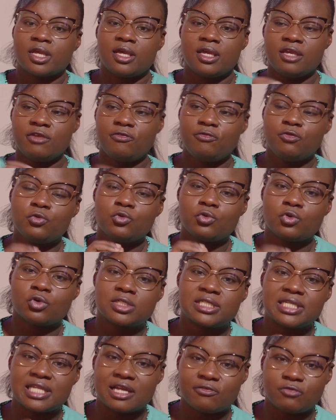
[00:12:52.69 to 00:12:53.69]
if you do
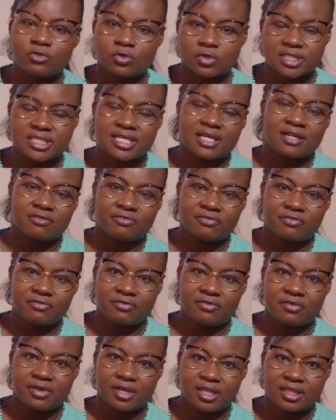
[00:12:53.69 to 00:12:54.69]
not love yourself
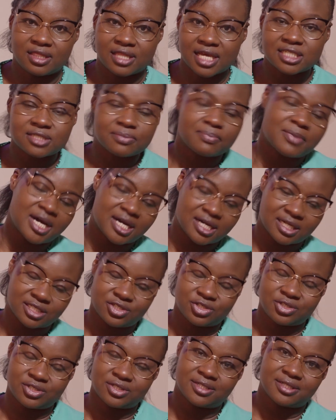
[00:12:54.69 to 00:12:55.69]
that
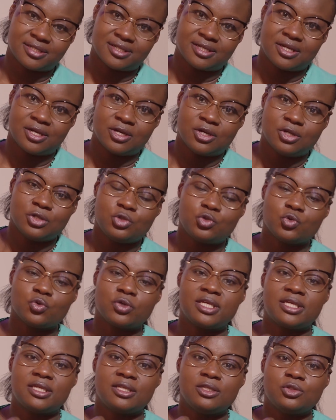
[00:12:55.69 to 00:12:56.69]
much
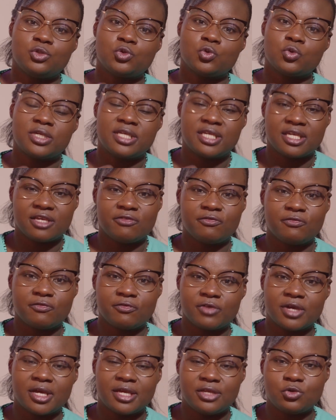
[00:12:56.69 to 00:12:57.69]
to give
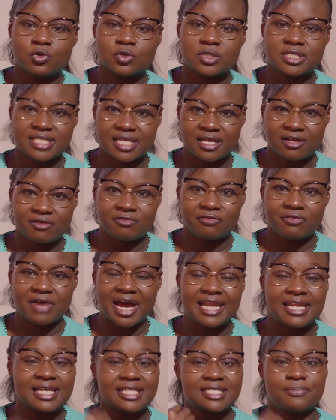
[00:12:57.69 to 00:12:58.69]
yourself
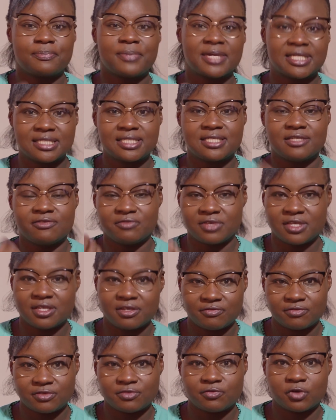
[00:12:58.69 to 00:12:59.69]
an expensive
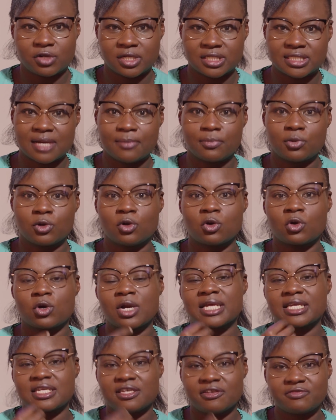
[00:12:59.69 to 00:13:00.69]
gift, for example, or a
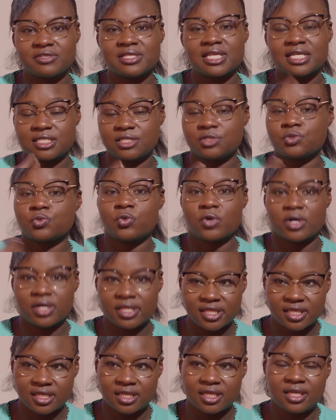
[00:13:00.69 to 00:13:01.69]
gift that is
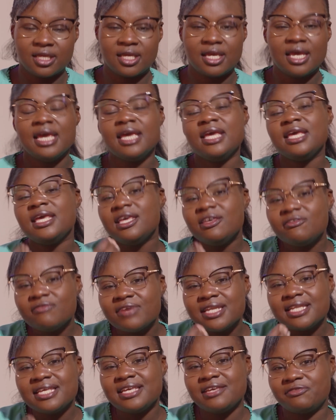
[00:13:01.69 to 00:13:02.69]
worthy,
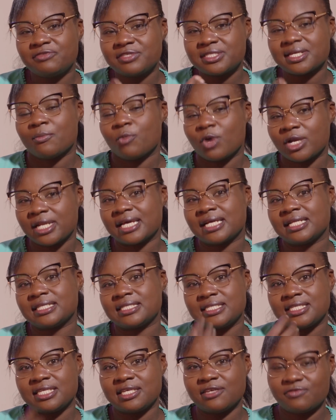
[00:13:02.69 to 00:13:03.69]
even if someone
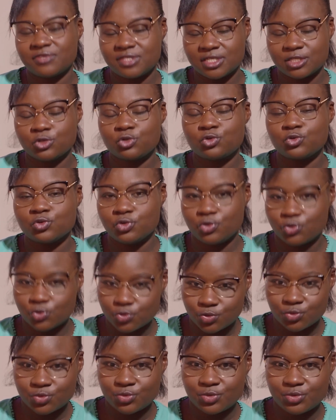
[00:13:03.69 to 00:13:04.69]
else gives it to
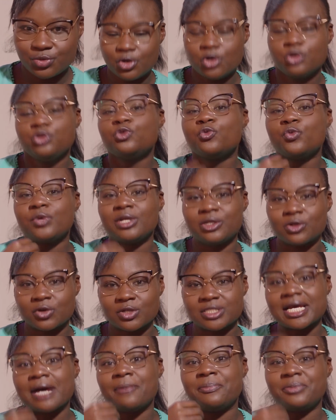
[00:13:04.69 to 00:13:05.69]
you, you will
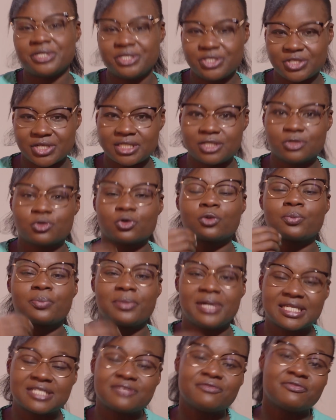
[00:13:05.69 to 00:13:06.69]
not appreciate it or
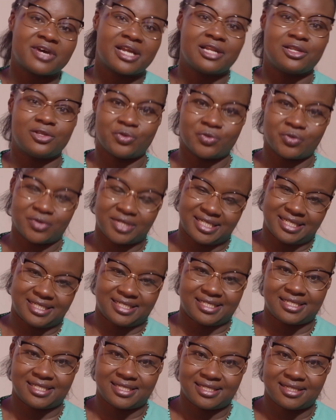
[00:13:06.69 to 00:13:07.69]
place value on
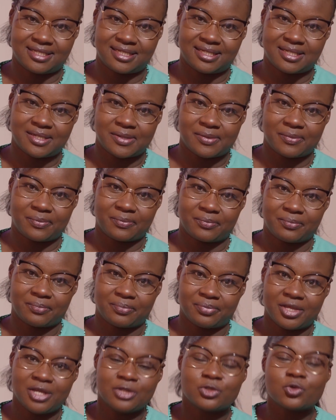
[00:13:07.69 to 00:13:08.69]
it.
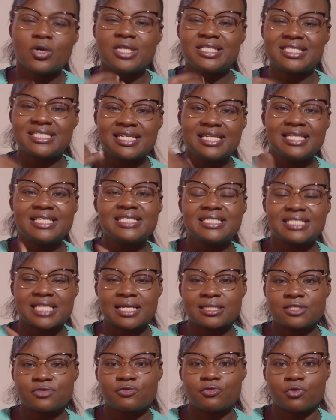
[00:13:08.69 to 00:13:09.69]
So it really
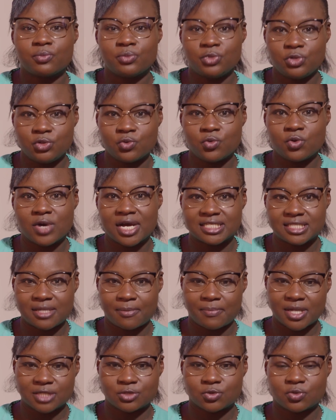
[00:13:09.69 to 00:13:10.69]
starts from you as a
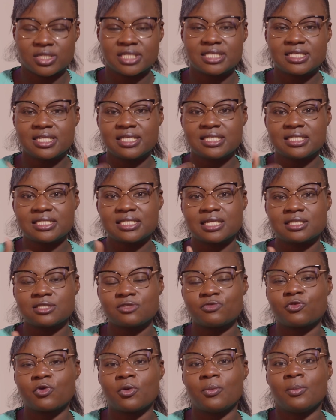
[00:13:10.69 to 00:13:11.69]
person. It really starts
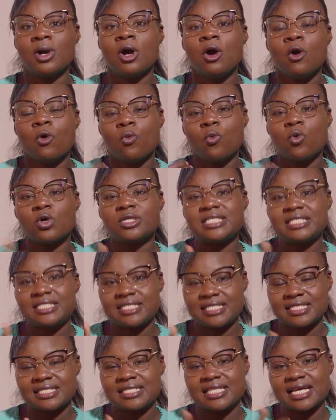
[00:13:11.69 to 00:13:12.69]
from what it
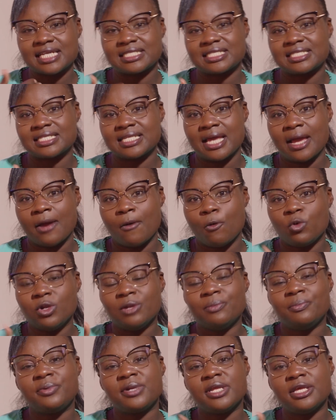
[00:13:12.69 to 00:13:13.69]
is that will
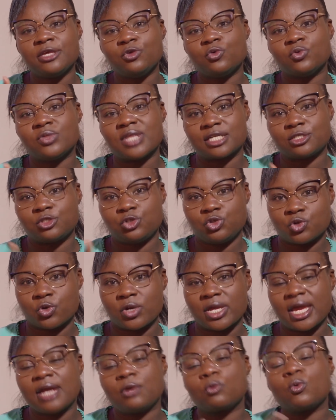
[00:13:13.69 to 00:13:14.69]
bring you that joy.
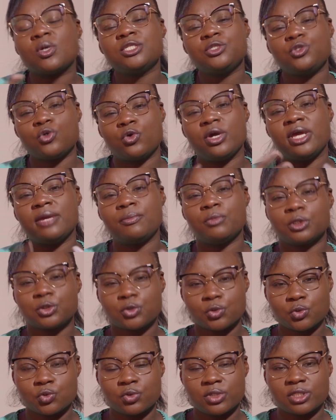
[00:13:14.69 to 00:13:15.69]
And once you're able
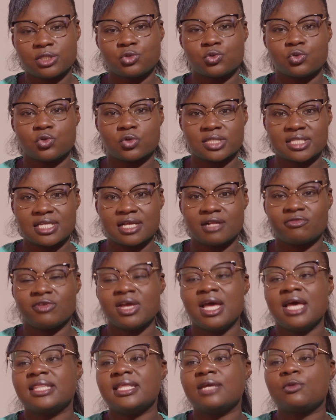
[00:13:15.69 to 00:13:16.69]
to do it to yourself,
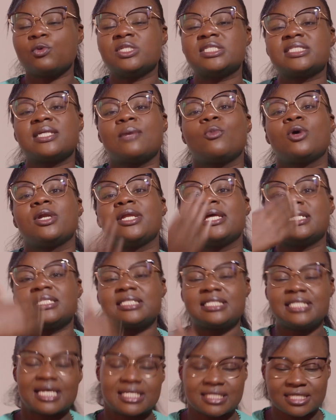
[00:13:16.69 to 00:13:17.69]
then when someone else
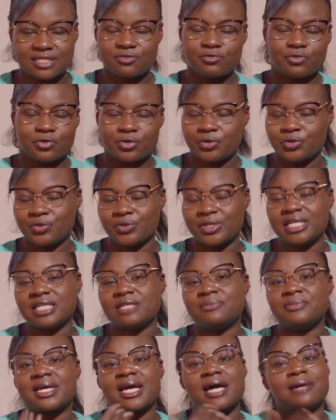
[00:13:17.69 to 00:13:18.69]
does it for you, then
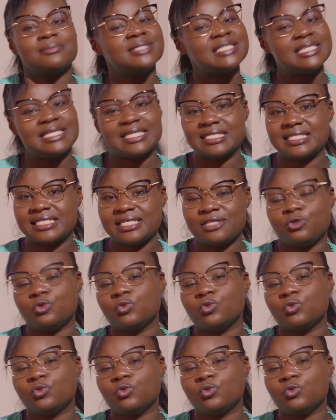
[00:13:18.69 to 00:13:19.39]
it becomes easy.